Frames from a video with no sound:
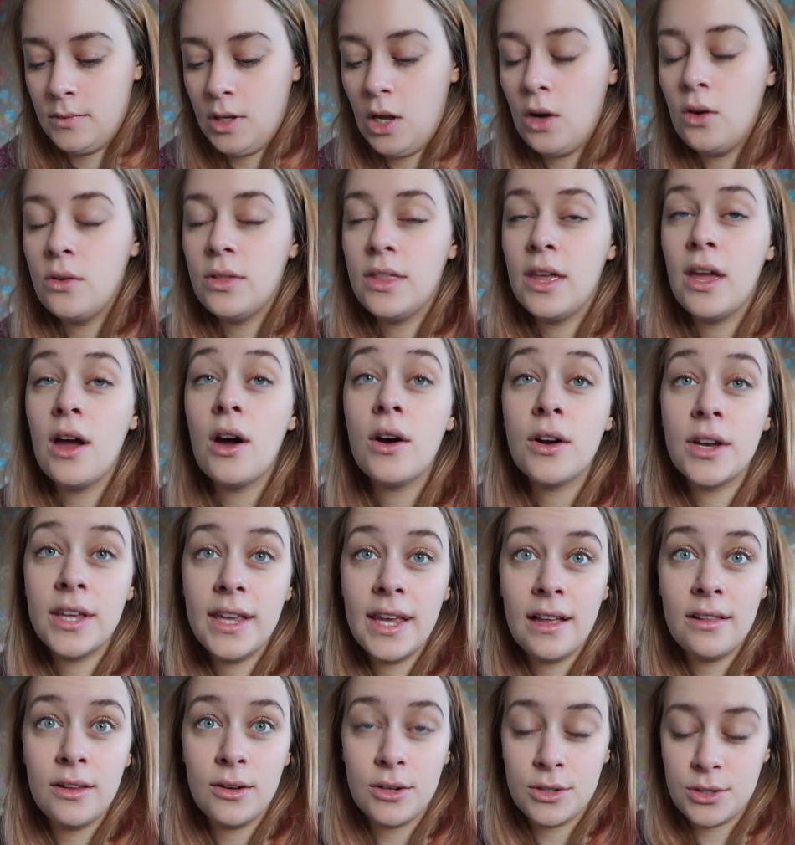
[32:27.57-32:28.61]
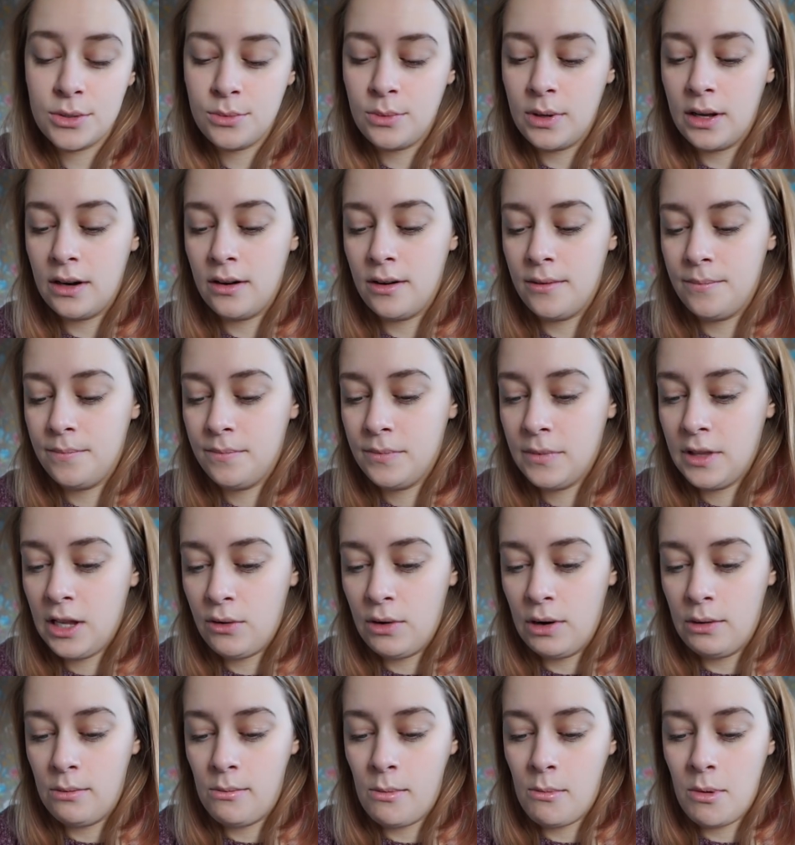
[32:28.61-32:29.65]
Oh, the Occhiello sweater, now
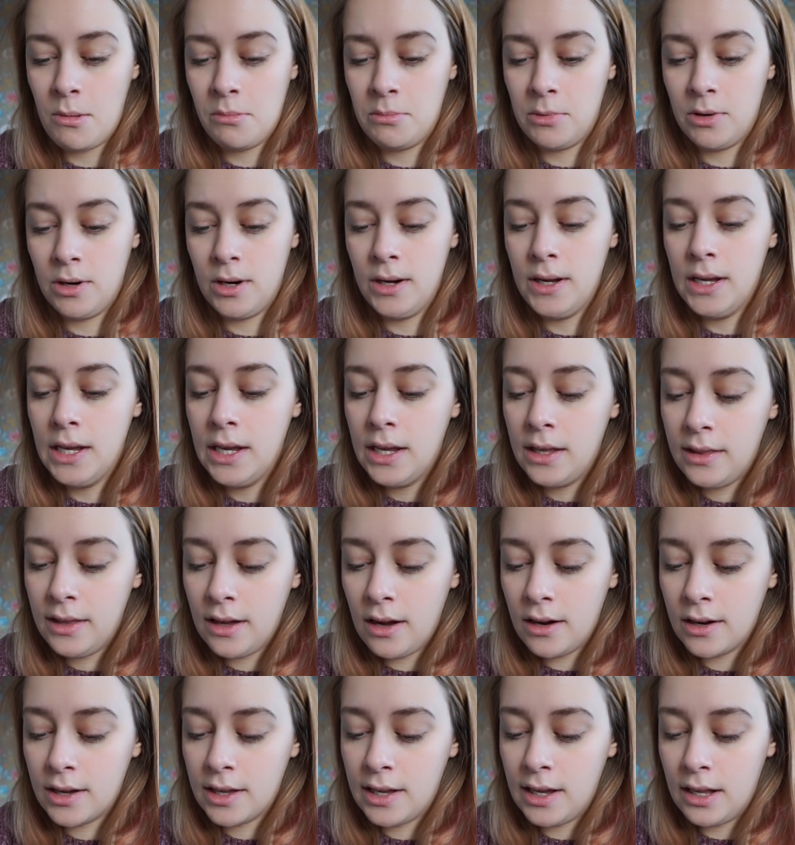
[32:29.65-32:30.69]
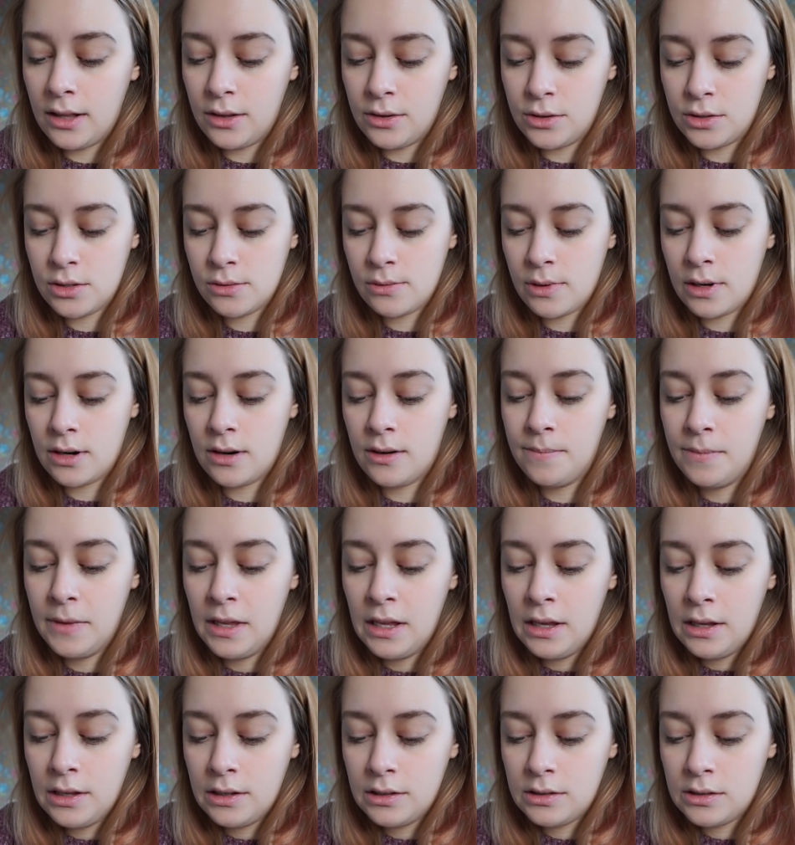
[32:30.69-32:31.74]
I remember. The Occhiello sweater.
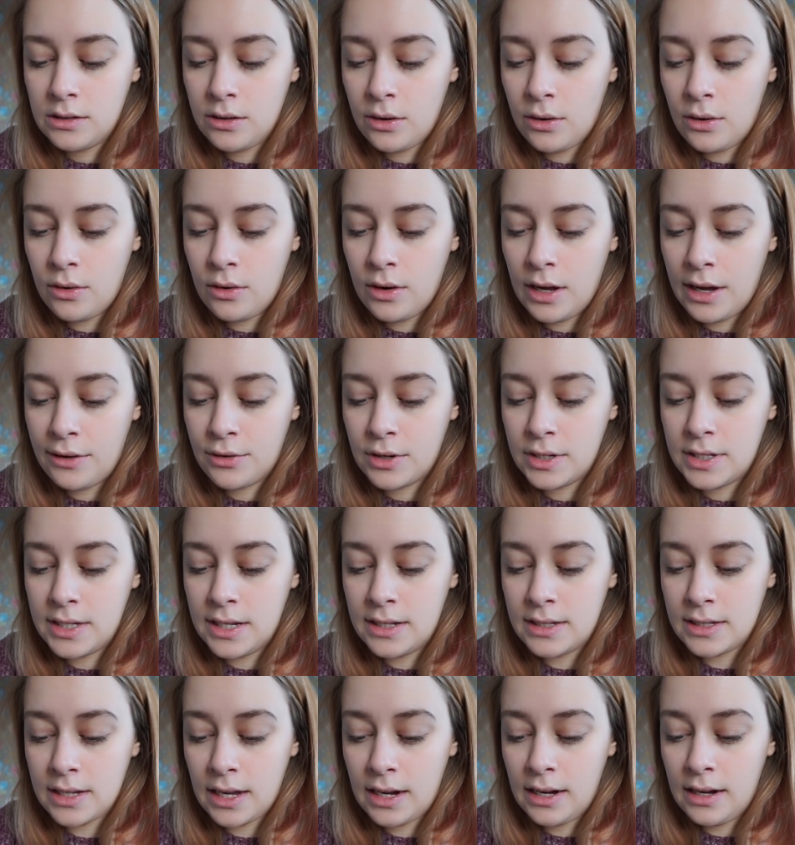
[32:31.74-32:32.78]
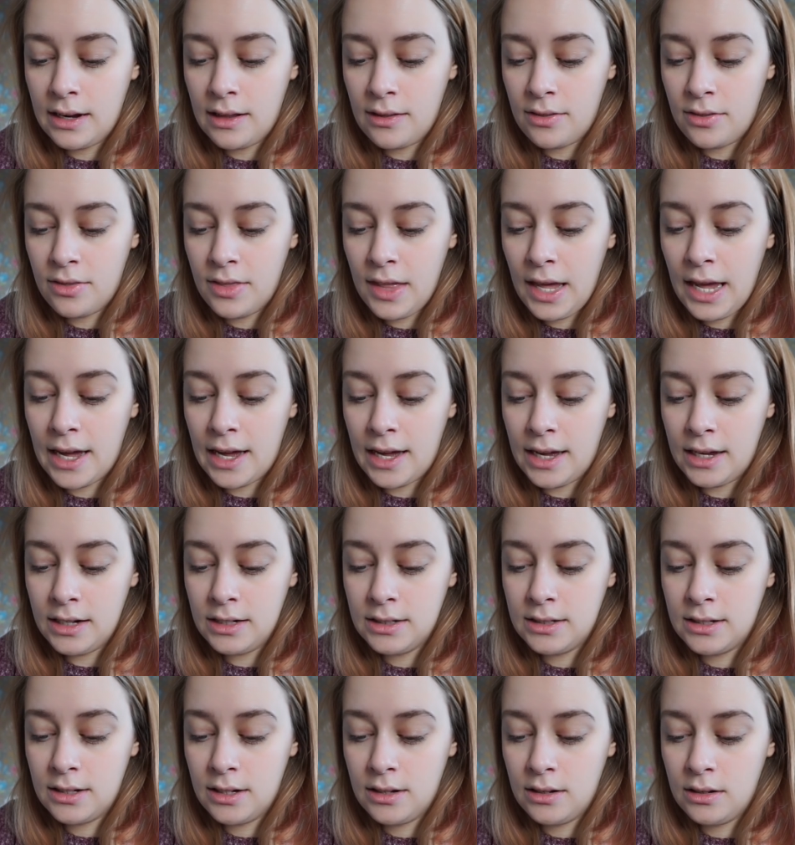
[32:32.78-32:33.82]
So ever since I knit
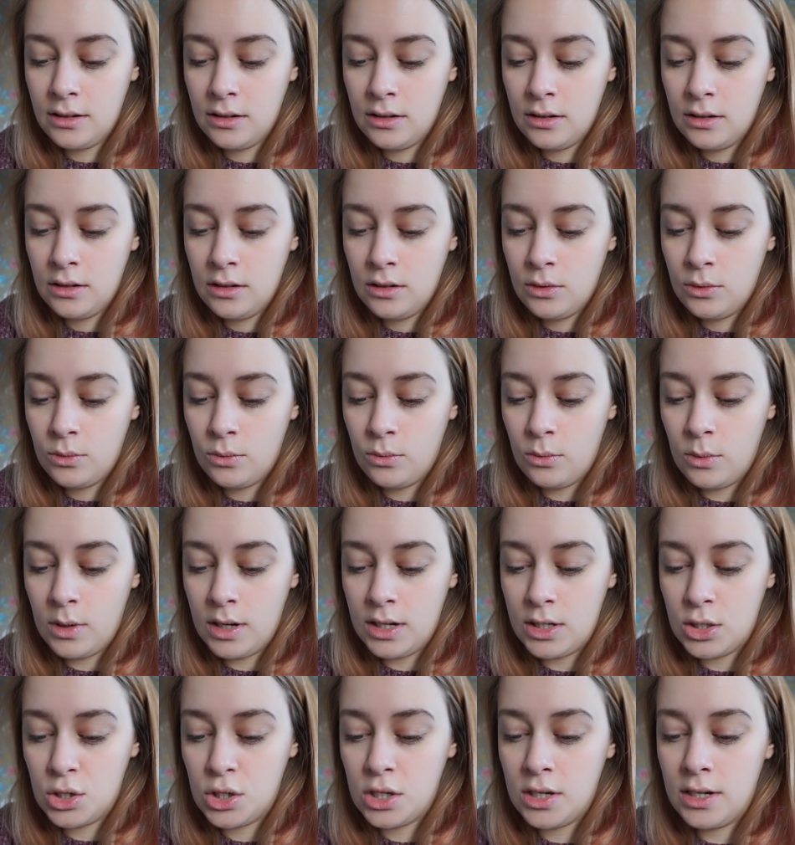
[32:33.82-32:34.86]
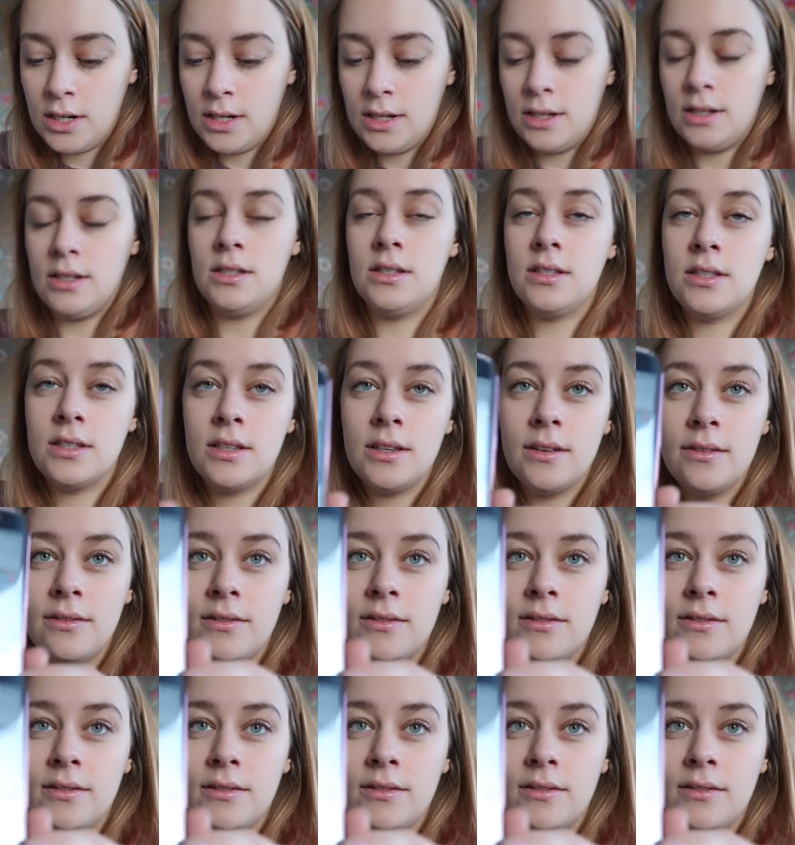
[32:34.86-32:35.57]
that, which is